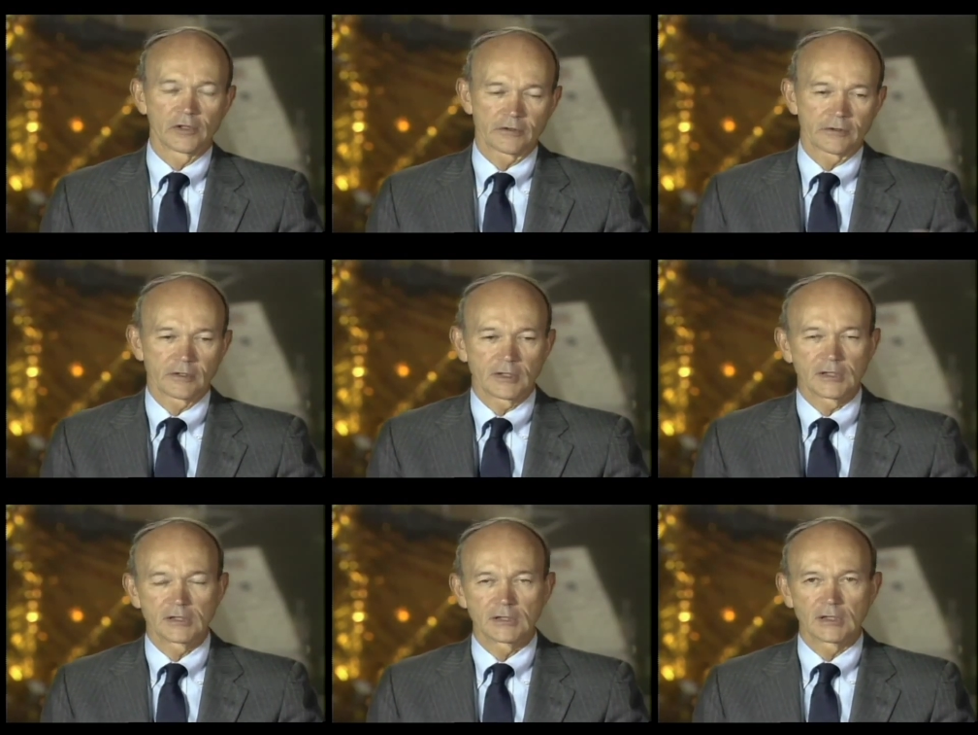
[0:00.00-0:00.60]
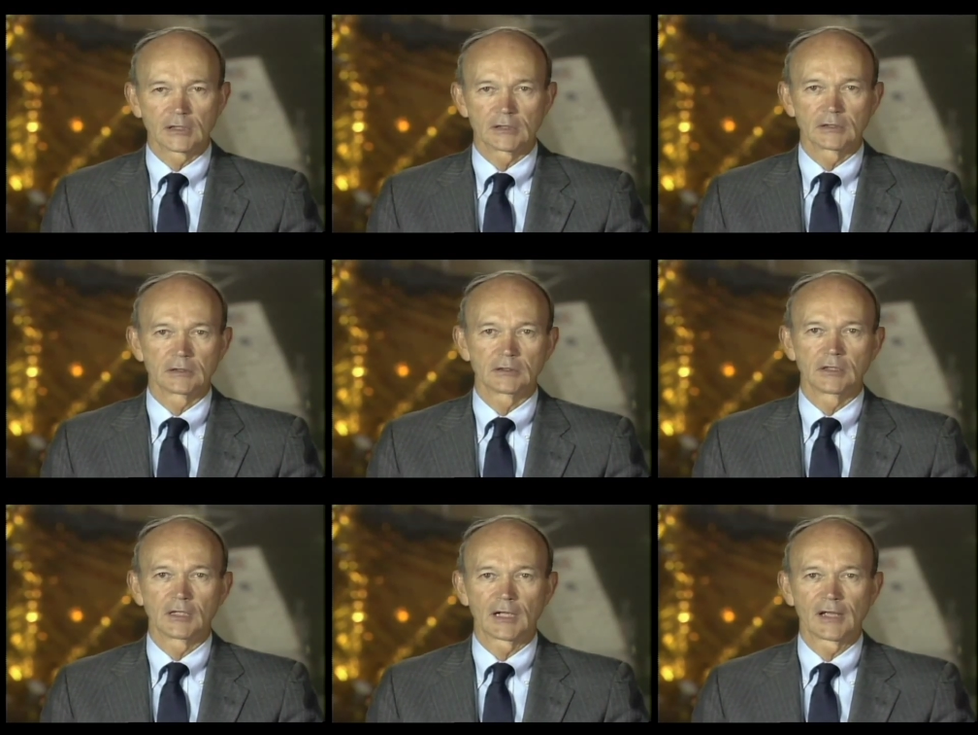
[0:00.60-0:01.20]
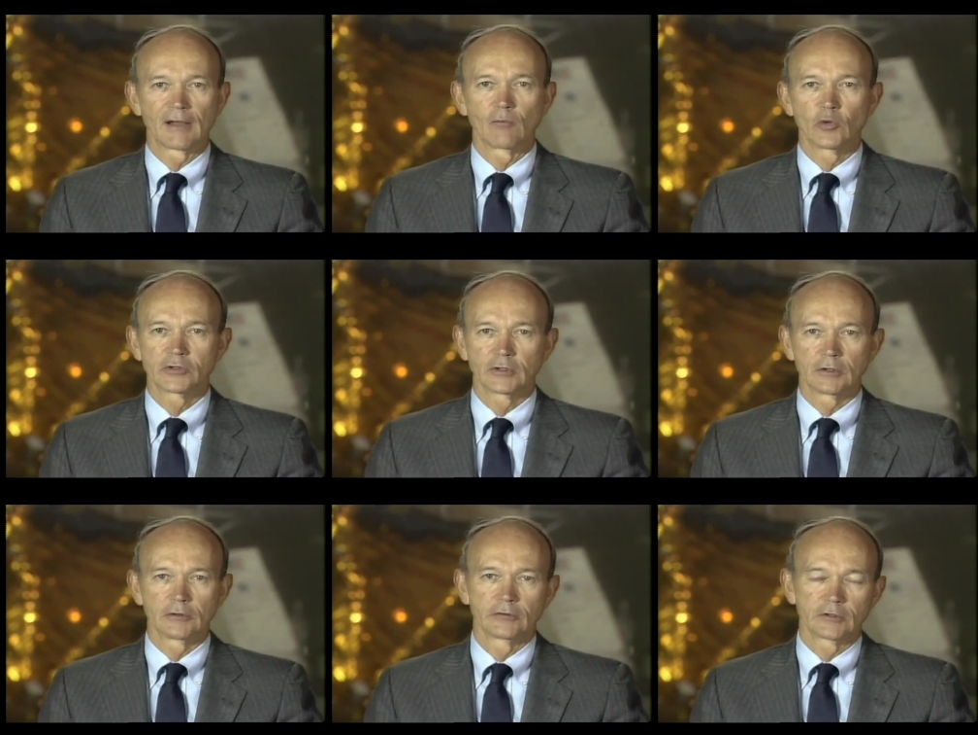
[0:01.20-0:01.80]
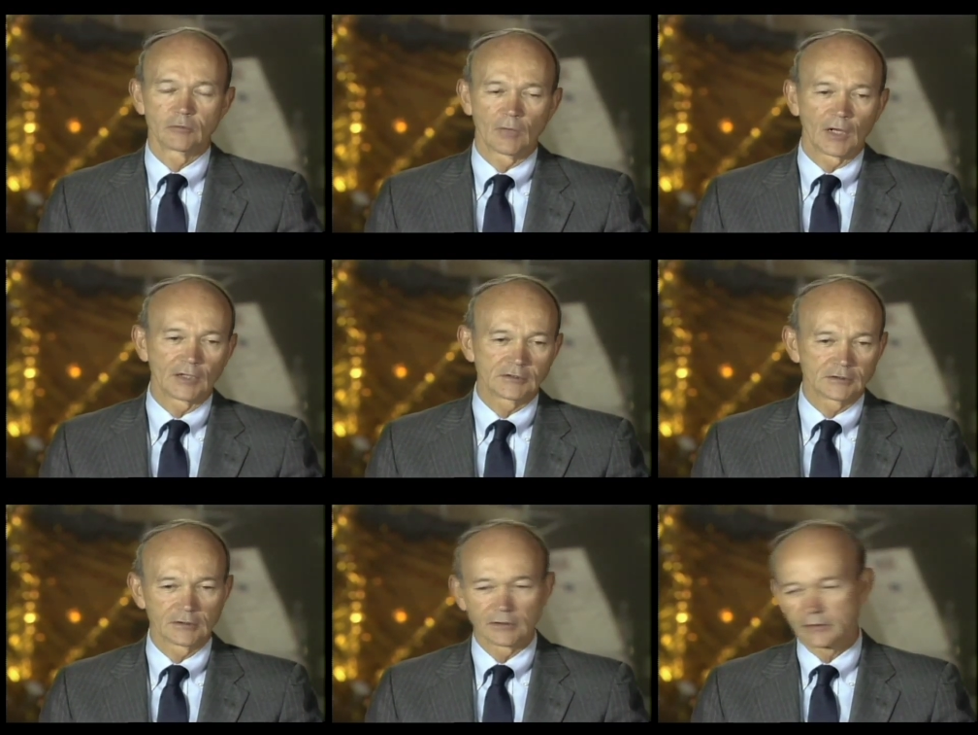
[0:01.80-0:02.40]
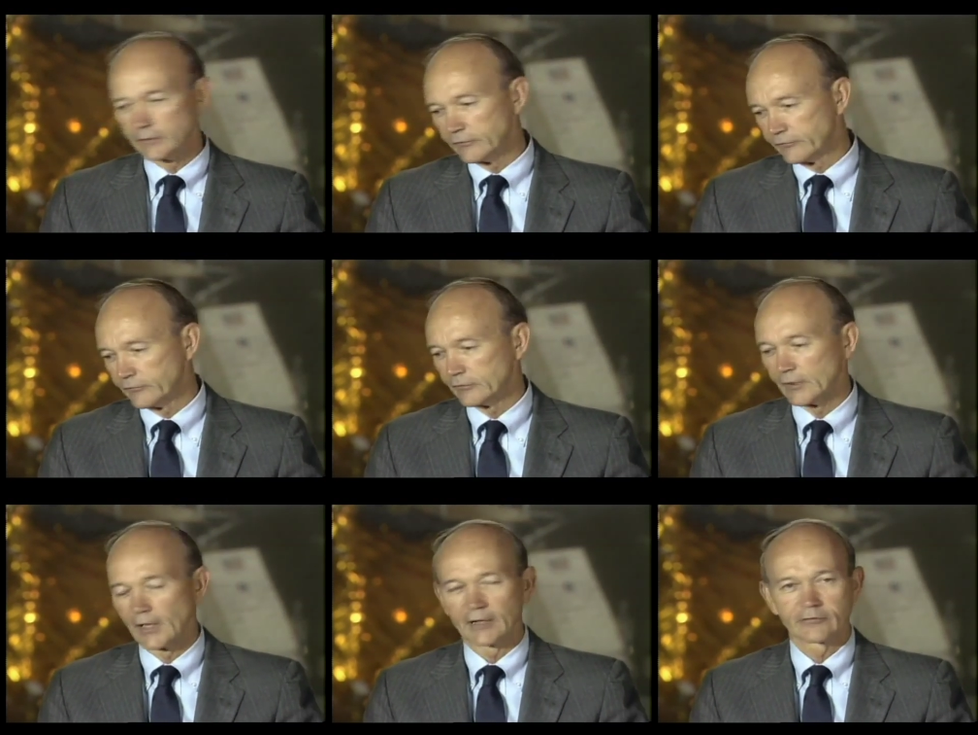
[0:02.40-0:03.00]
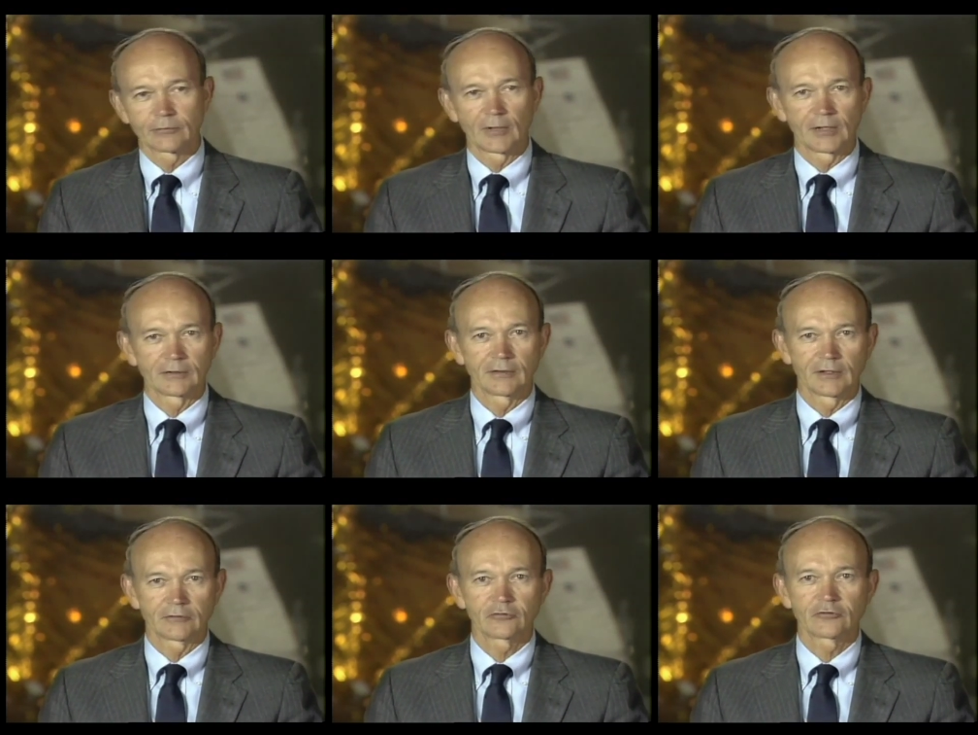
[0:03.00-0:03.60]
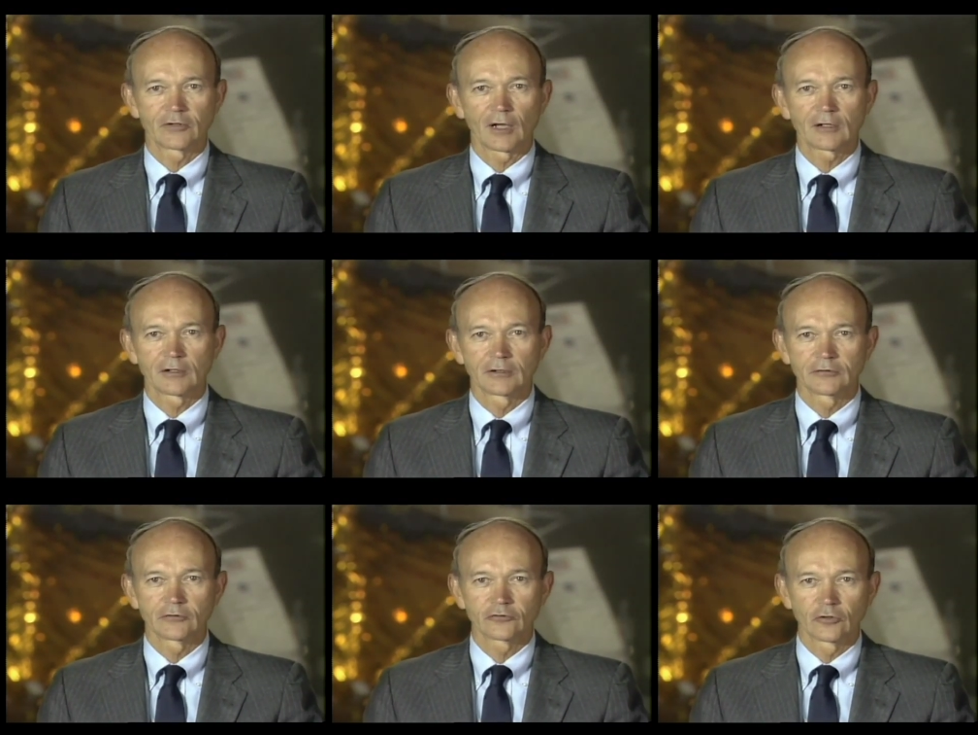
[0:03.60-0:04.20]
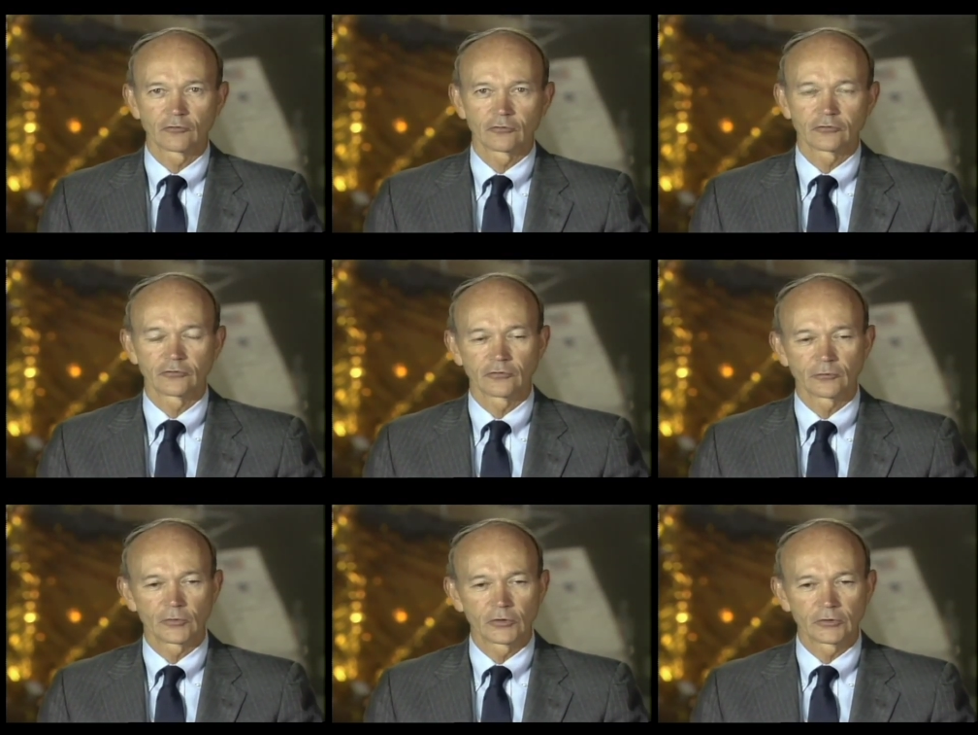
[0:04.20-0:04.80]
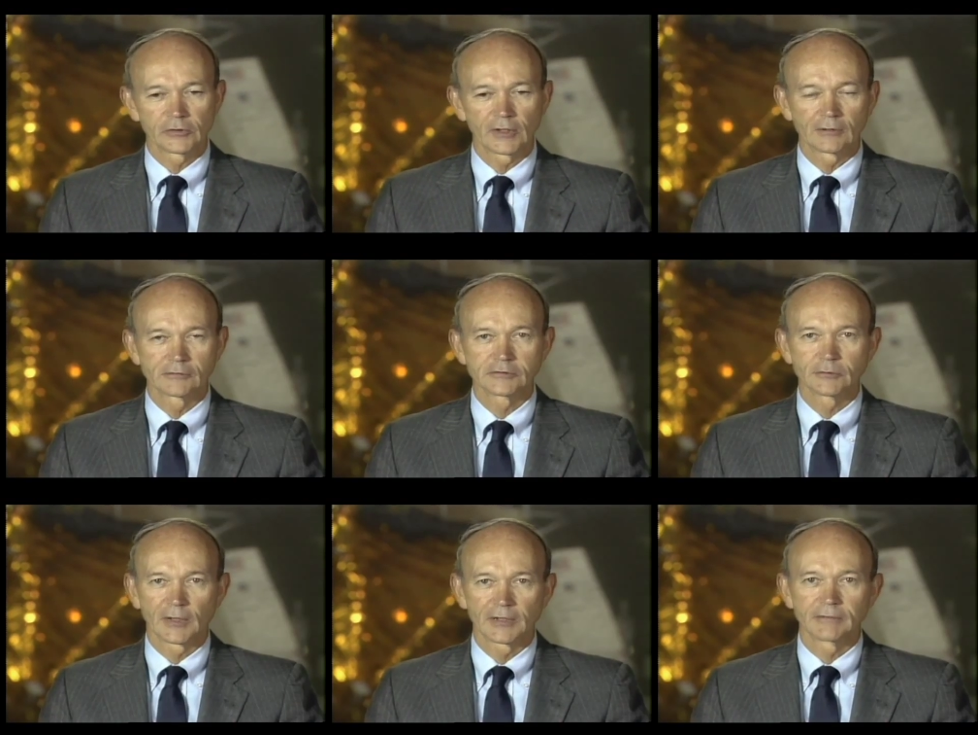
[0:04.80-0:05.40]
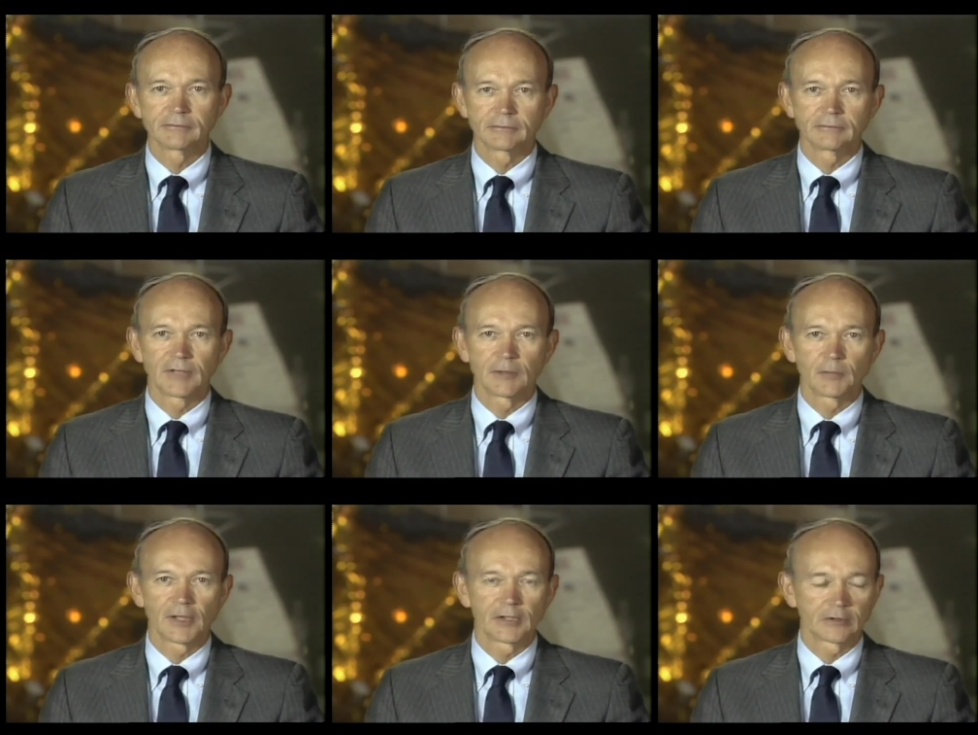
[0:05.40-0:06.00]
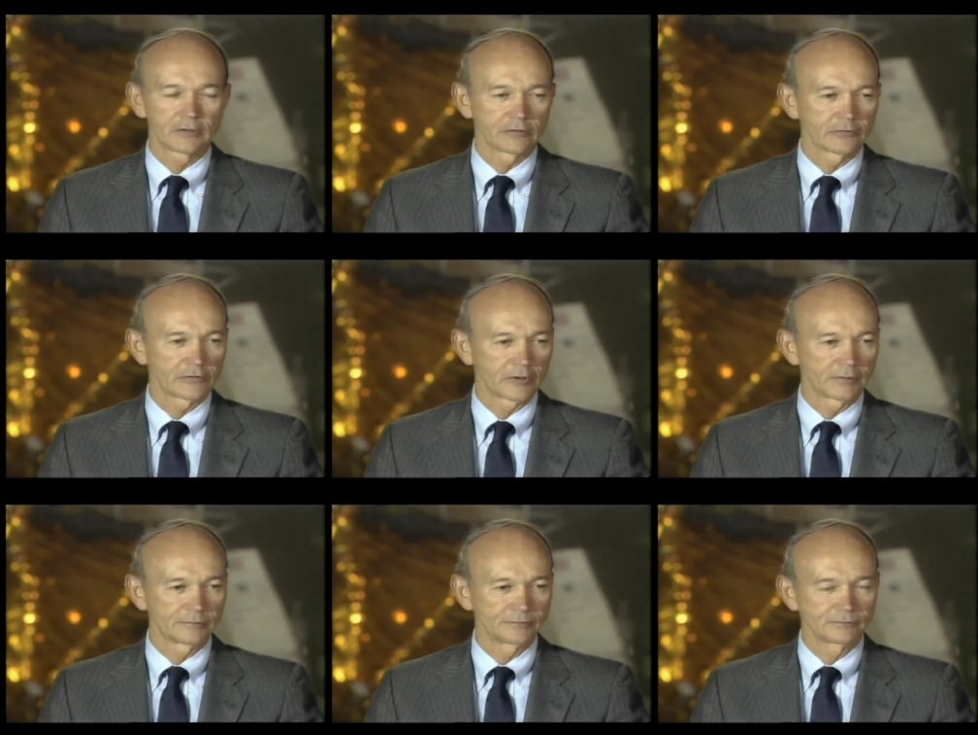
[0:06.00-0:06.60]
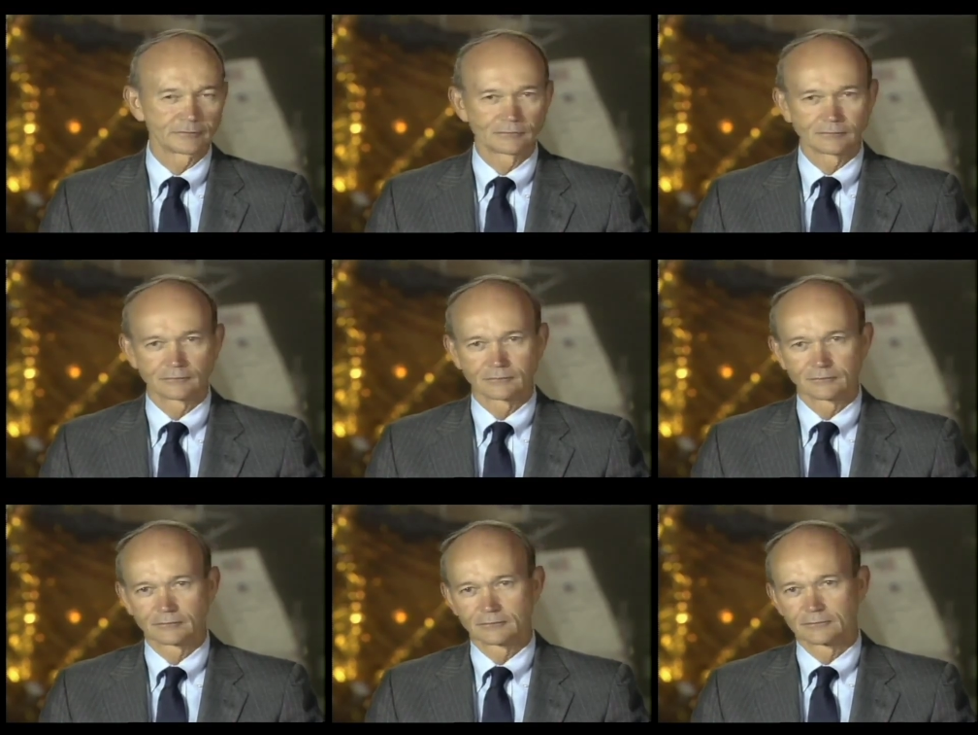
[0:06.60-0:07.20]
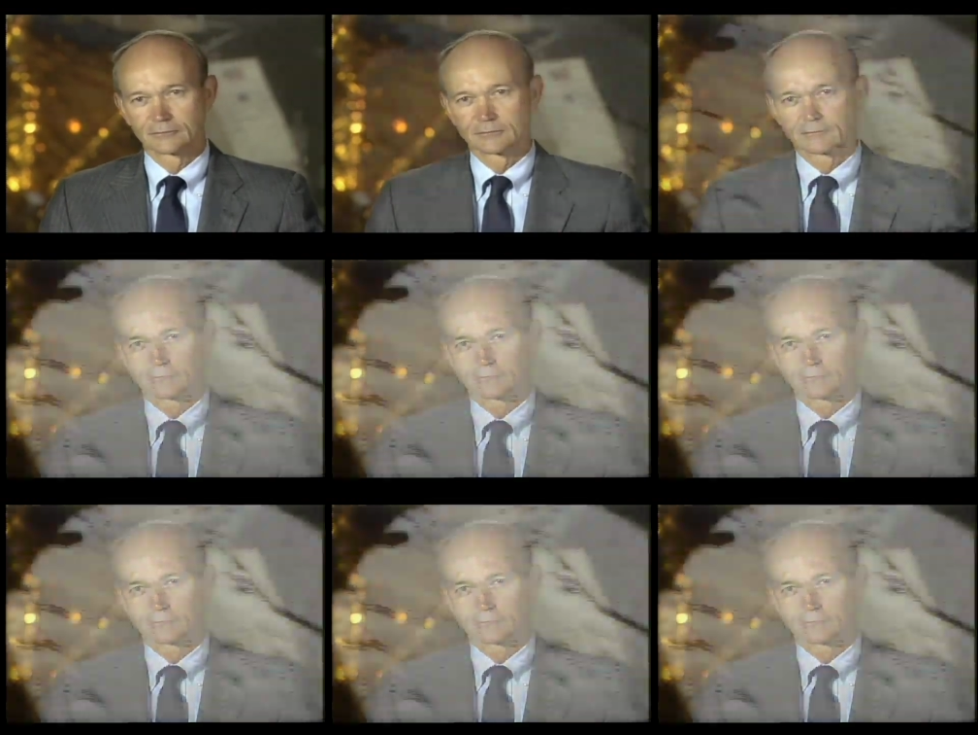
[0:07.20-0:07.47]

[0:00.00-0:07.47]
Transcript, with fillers: with the uh, with the lunar module, and these two guys might get stuck on the surface of the moon. That was my, my main concern. Zero,